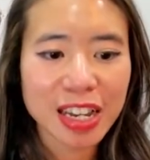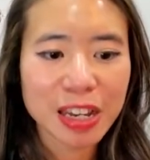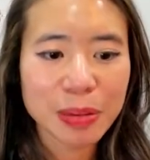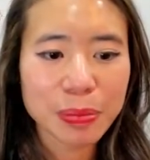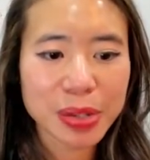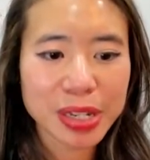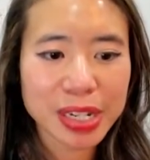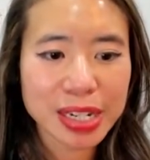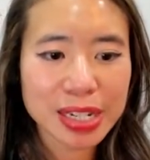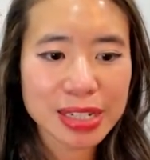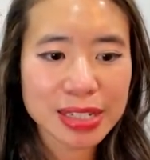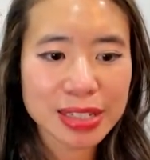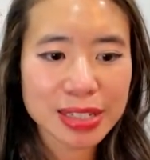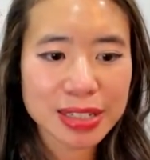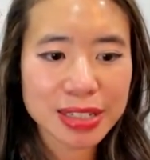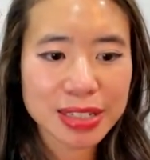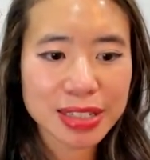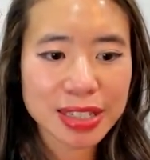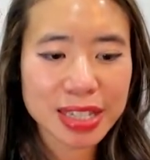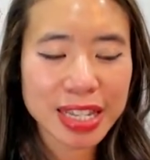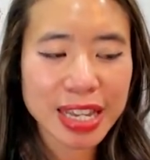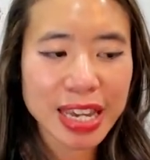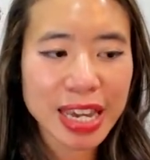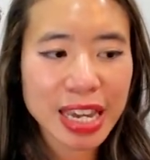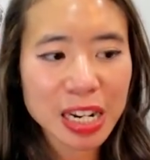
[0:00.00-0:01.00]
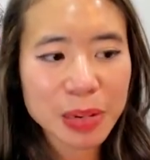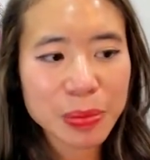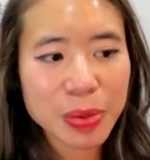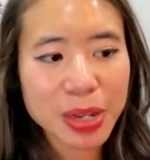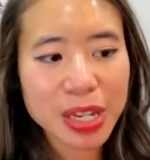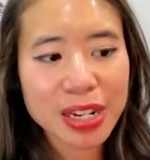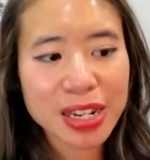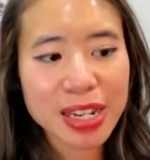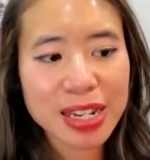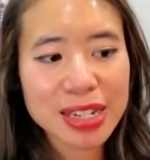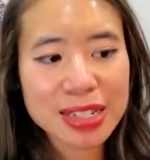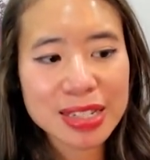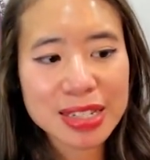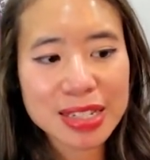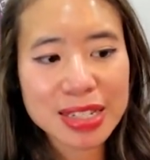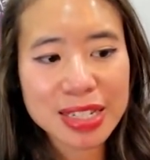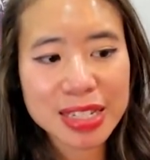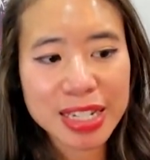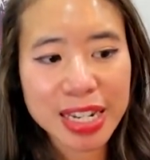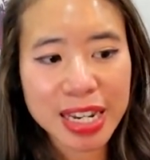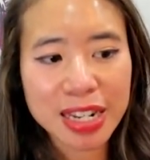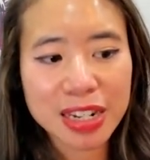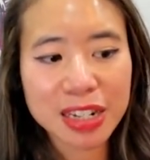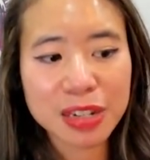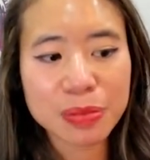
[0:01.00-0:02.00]
because the animate as
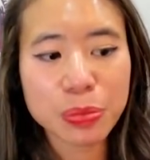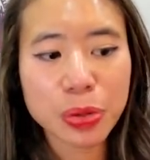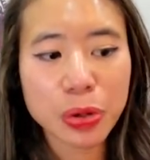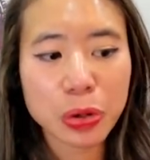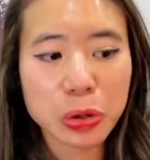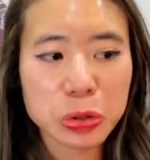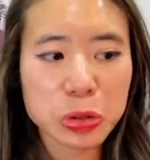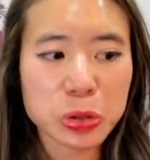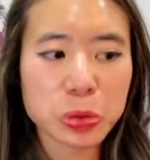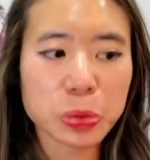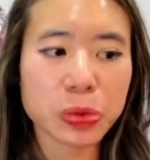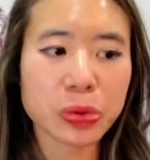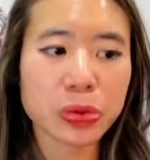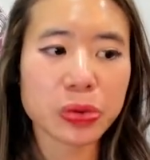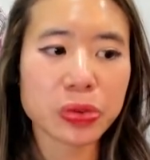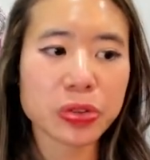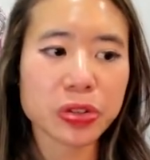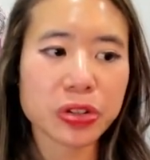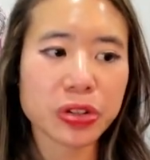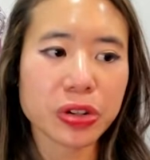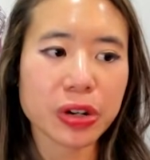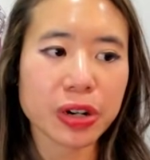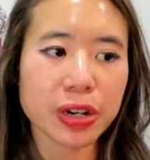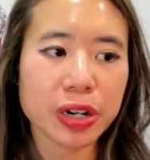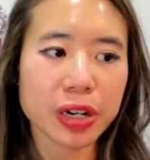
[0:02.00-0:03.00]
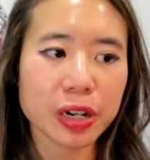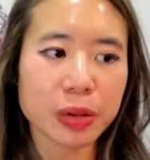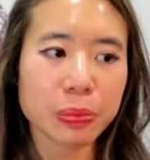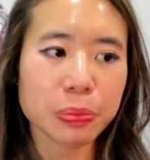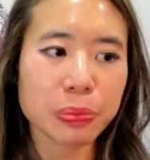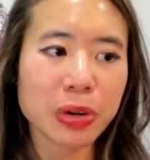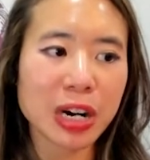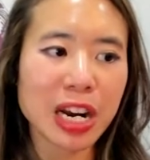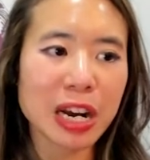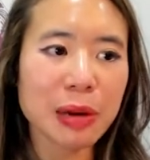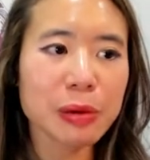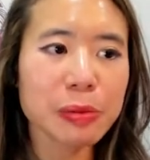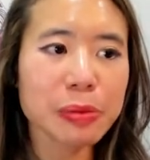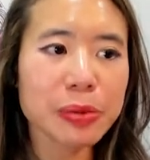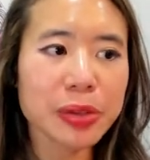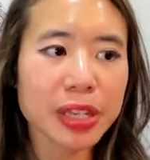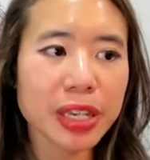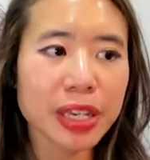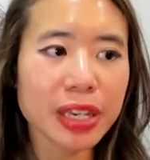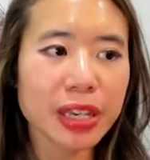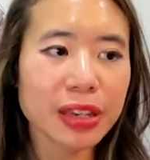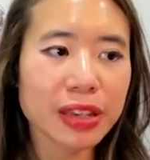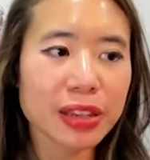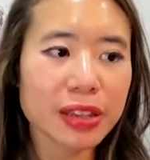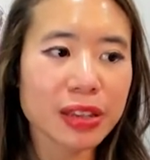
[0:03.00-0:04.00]
state composables are
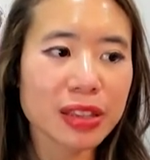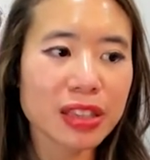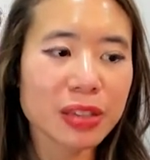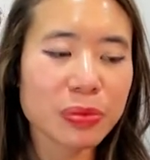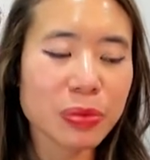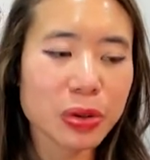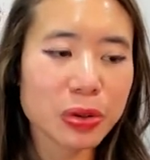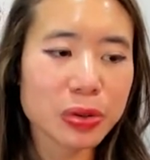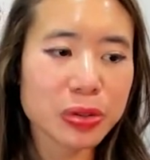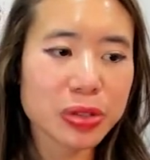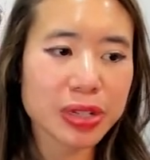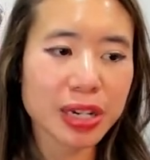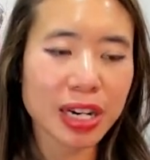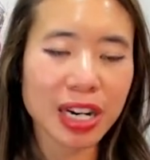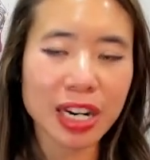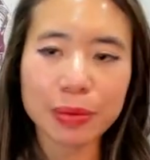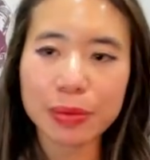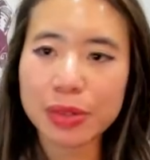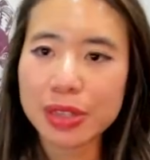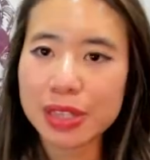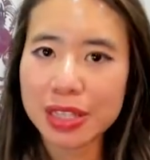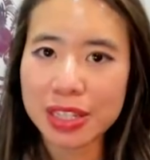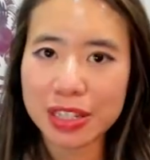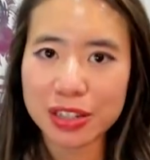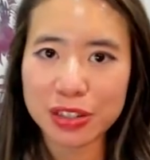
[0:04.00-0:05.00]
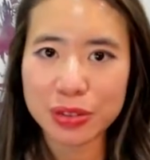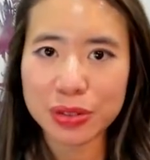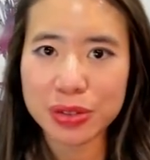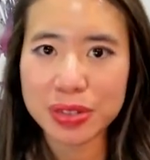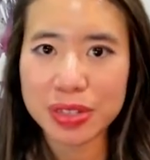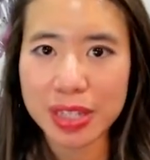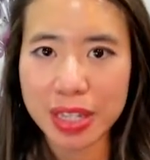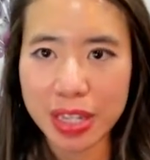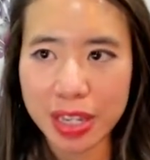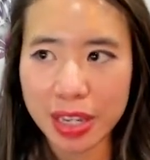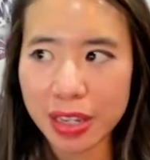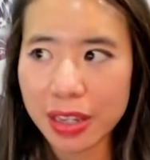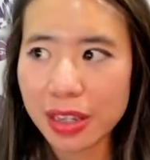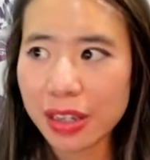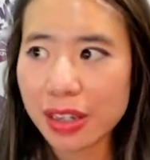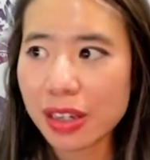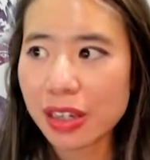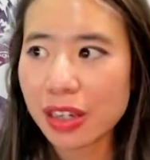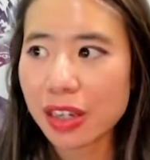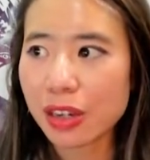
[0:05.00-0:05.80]
probably the most common thing you see